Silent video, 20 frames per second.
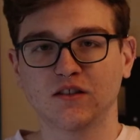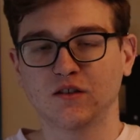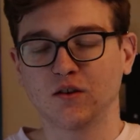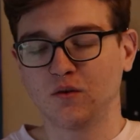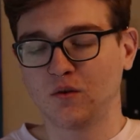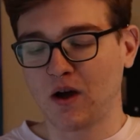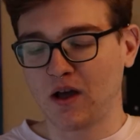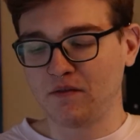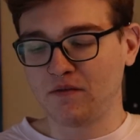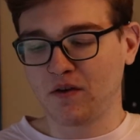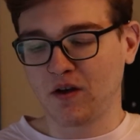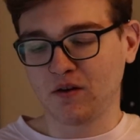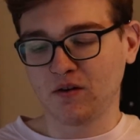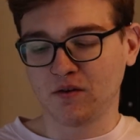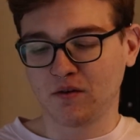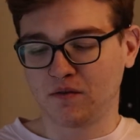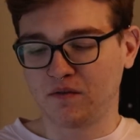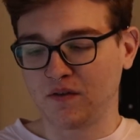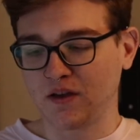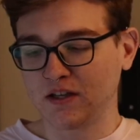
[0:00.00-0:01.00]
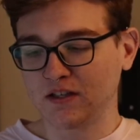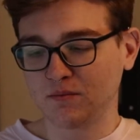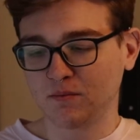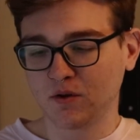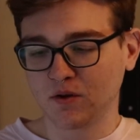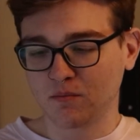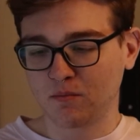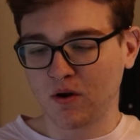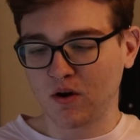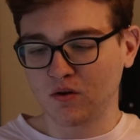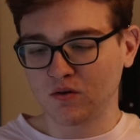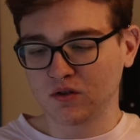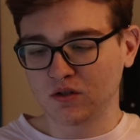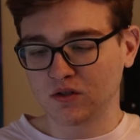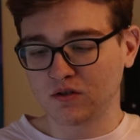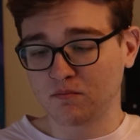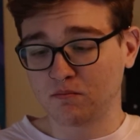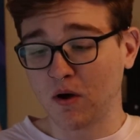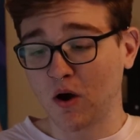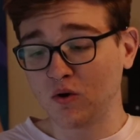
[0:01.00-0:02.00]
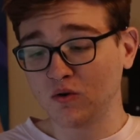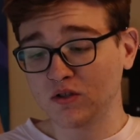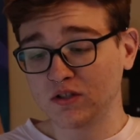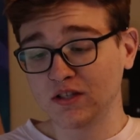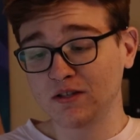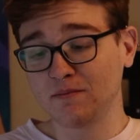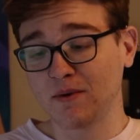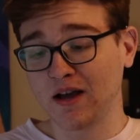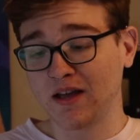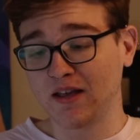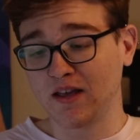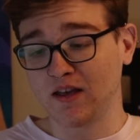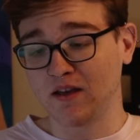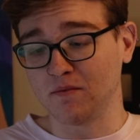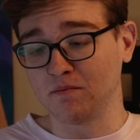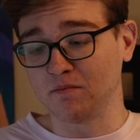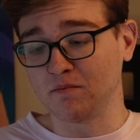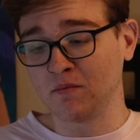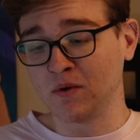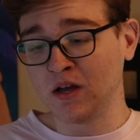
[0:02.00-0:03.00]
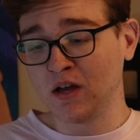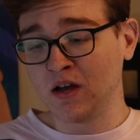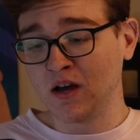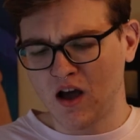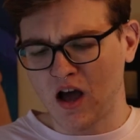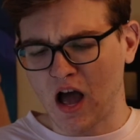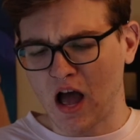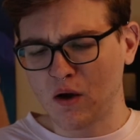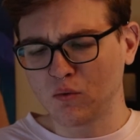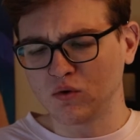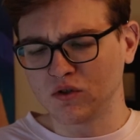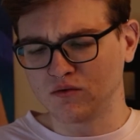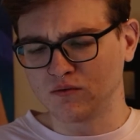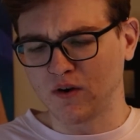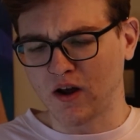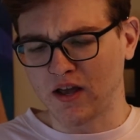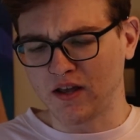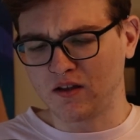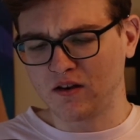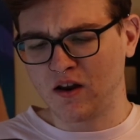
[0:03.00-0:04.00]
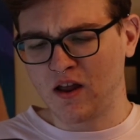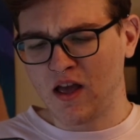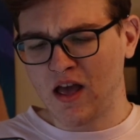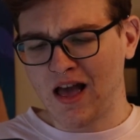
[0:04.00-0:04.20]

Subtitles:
so I found a Facebook post posted by him. I was right.